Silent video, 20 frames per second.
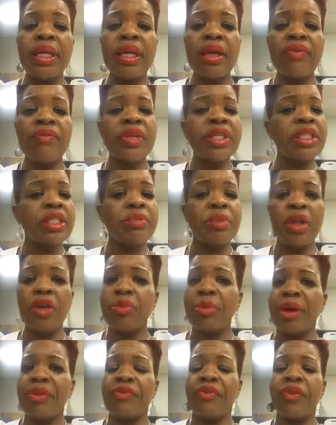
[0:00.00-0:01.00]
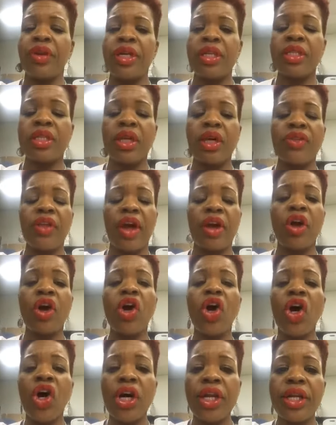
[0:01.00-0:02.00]
of us, as many of my friends that are
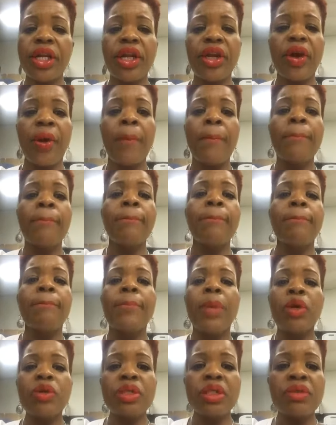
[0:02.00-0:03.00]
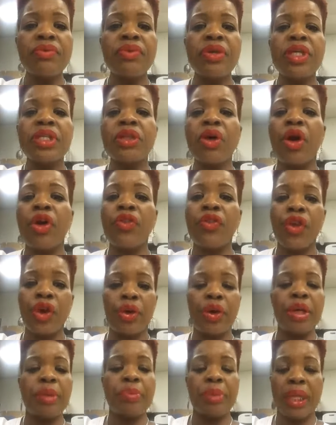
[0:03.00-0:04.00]
on here, most of us are
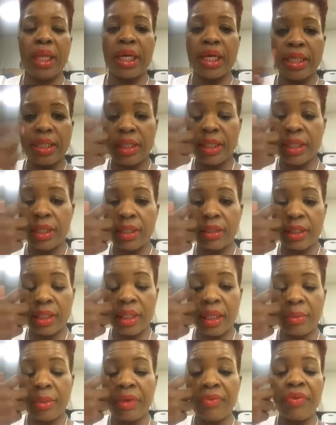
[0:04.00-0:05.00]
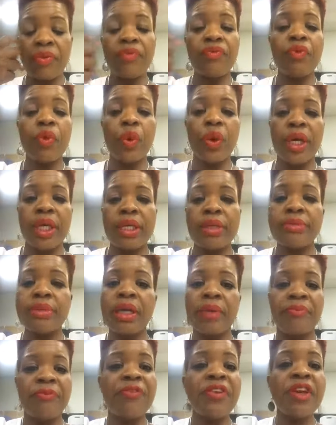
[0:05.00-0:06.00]
30 plus, some even 40, and
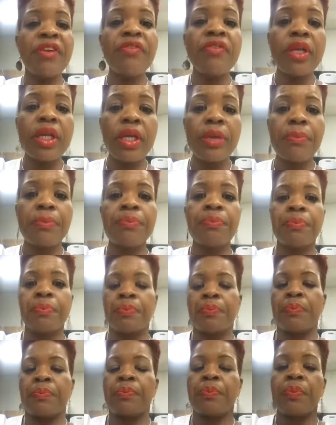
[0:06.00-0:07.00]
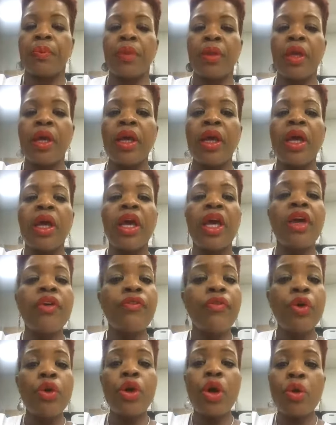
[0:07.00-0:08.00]
some 50.
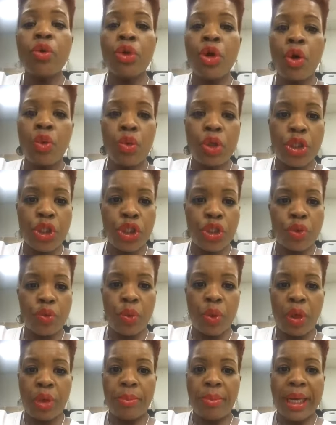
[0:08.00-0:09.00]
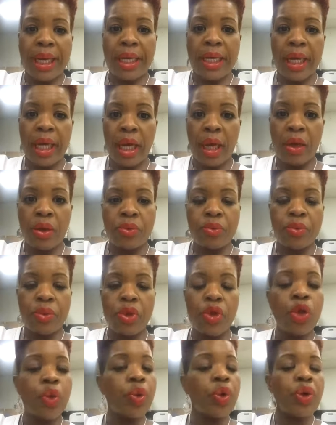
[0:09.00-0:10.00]
If you don't know what you want by now,
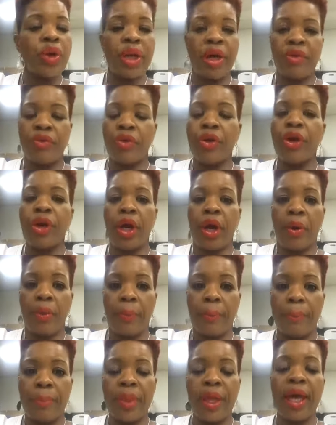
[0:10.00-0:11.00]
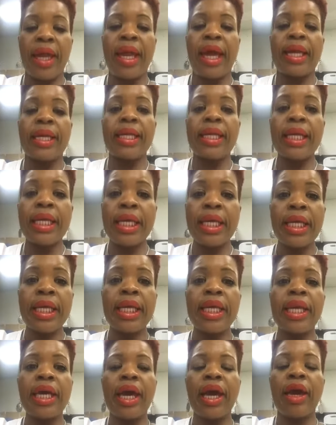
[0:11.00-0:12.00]
you will never know. And I
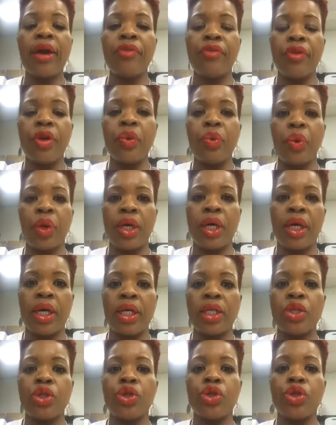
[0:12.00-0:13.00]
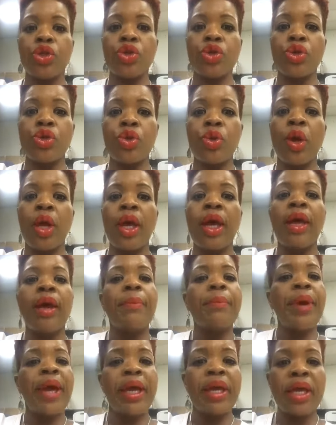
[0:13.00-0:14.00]
need everyone to
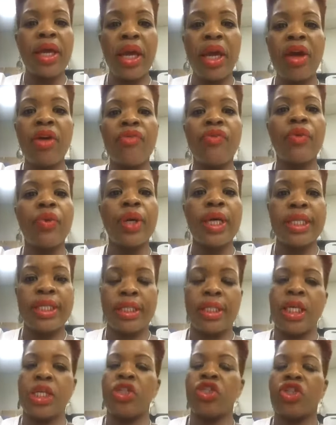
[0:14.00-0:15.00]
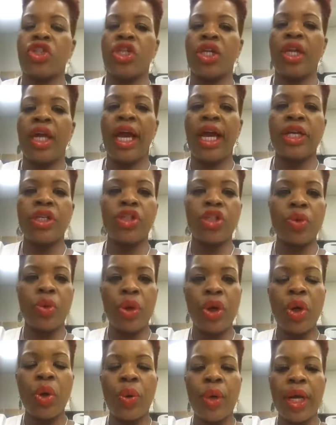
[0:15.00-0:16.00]
pay careful attention as you
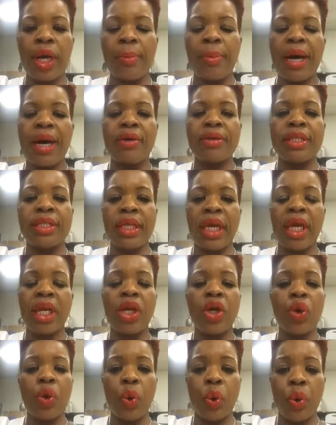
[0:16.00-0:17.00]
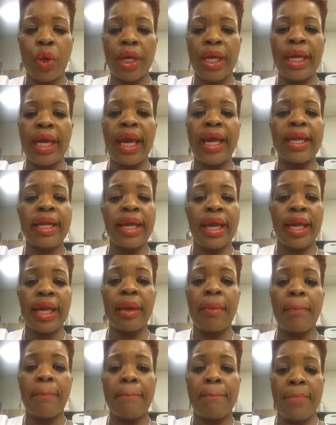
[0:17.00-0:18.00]
are going about dating, courting, and
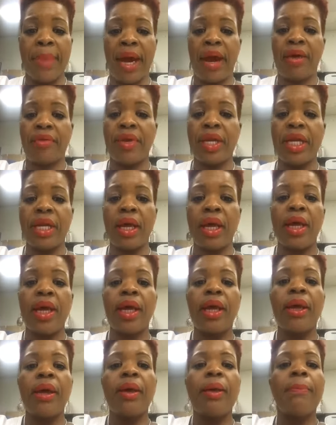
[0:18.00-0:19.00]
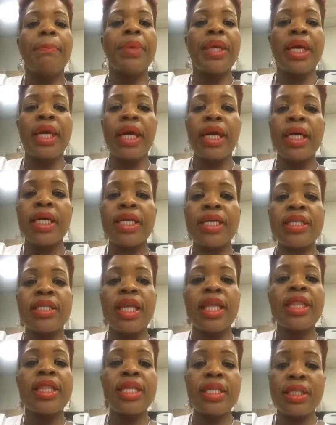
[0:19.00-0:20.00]
getting married. Because
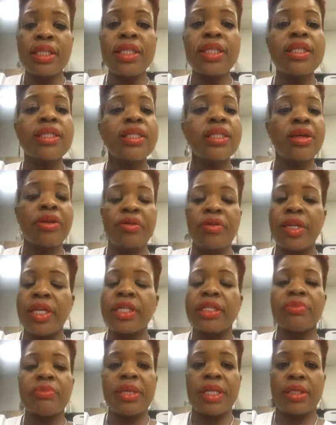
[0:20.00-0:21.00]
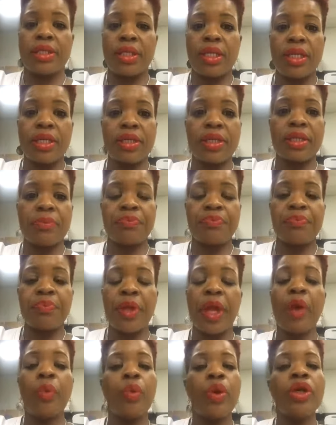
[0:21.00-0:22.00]
this is serious business.
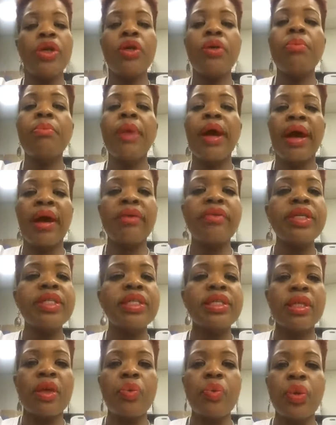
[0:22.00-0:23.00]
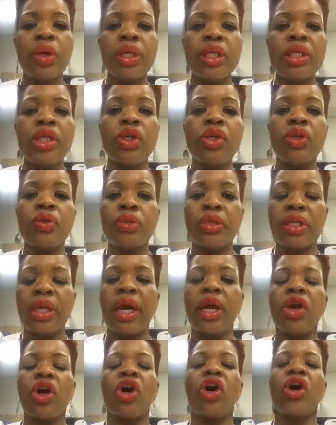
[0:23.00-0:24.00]
And when you marry someone, you
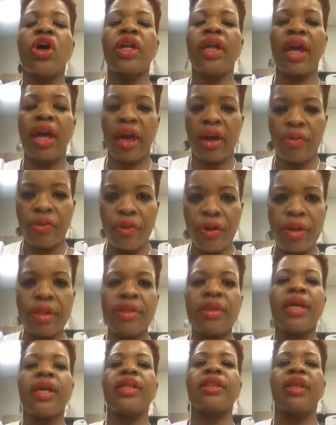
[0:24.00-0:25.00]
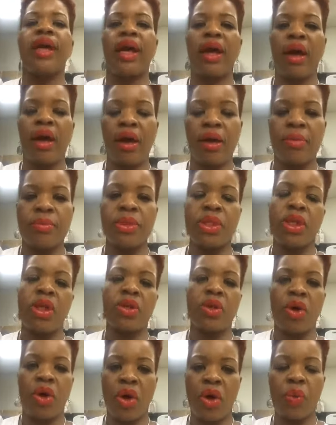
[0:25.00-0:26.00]
take on everything that comes
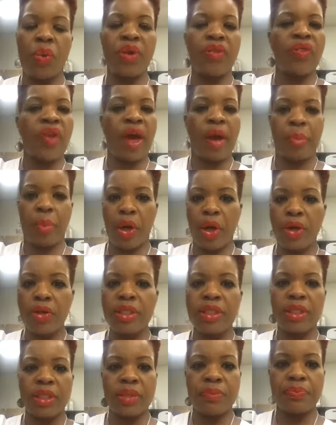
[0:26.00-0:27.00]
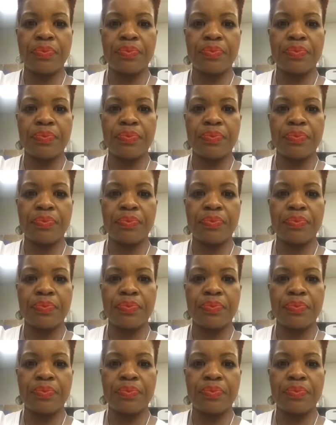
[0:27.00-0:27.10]
along with that person,